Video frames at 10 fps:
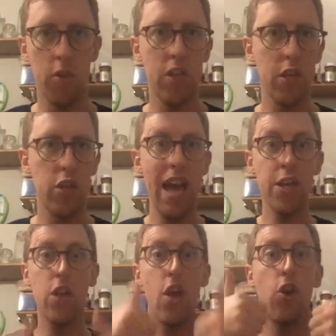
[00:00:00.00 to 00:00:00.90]
says
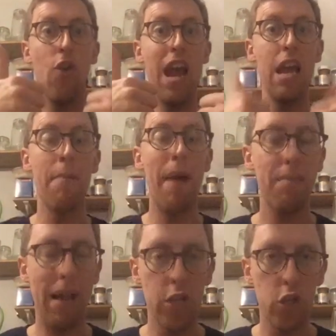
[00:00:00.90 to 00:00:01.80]
yes, great, bank
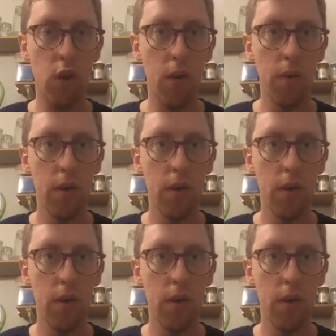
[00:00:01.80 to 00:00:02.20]
balance grew.